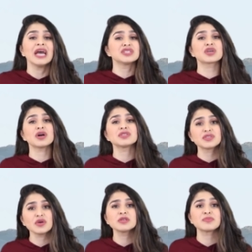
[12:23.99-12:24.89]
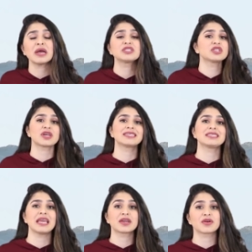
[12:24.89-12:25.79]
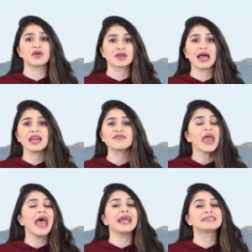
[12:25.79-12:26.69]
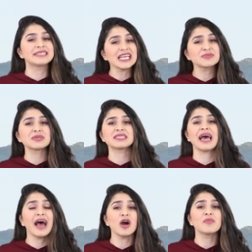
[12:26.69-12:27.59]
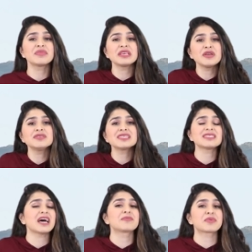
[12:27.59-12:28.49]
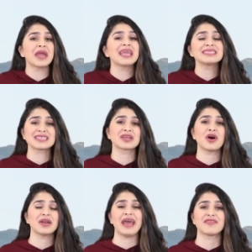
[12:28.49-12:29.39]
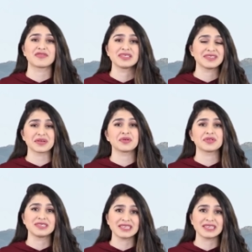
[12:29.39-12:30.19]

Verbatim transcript: She got so depressed she tried to take her own life and desperate to help, the user started praying to God every single